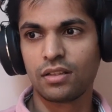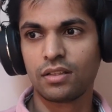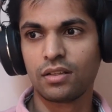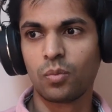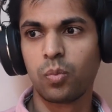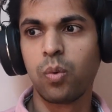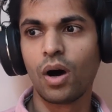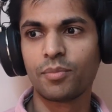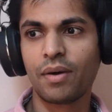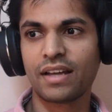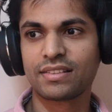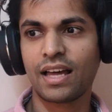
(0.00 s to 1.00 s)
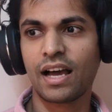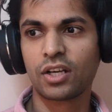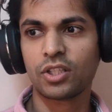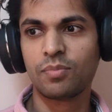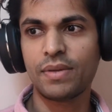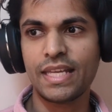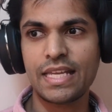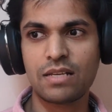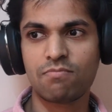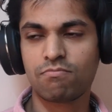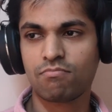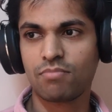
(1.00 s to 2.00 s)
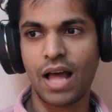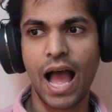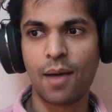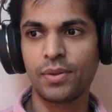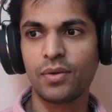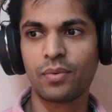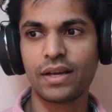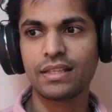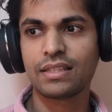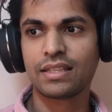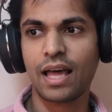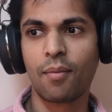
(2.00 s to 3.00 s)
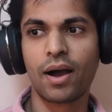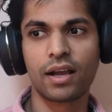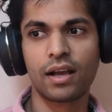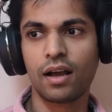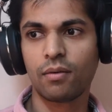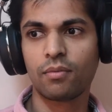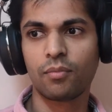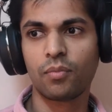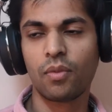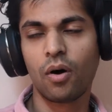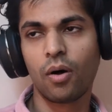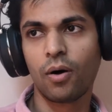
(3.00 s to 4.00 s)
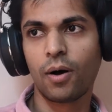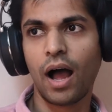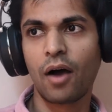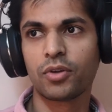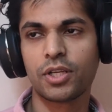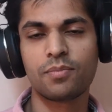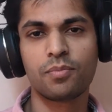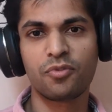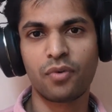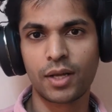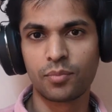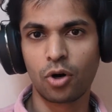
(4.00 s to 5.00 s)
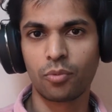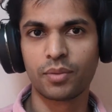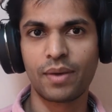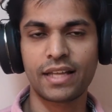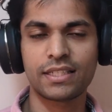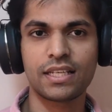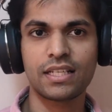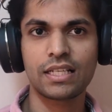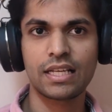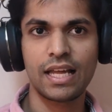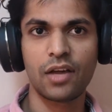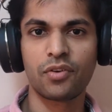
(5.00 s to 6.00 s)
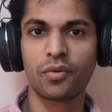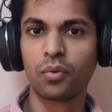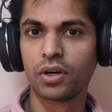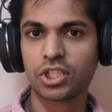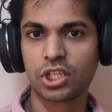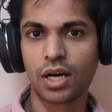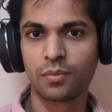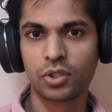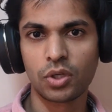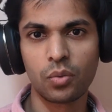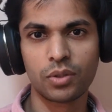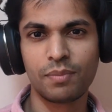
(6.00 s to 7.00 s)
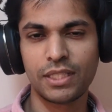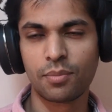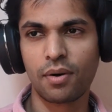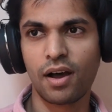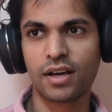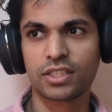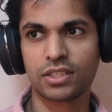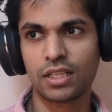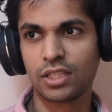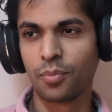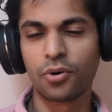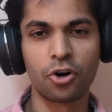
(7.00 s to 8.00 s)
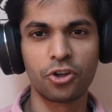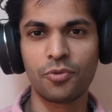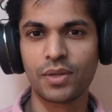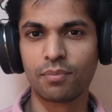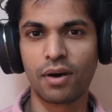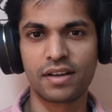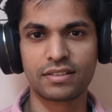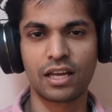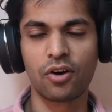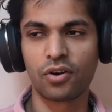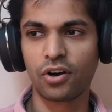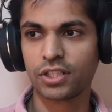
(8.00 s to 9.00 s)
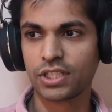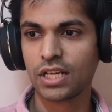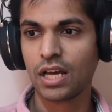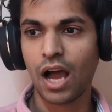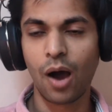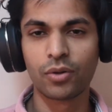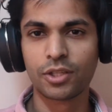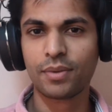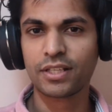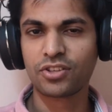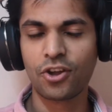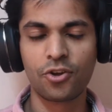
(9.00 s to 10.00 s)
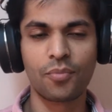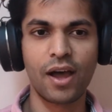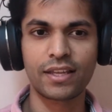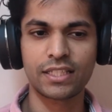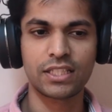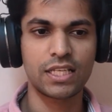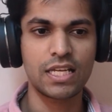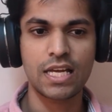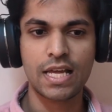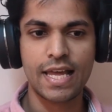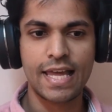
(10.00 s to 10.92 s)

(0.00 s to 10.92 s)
the one bias that I could be happy with, that I wouldn't find problematic if it were to come through, would be the bias, the pro-human bias that I want. I want the best for humanity,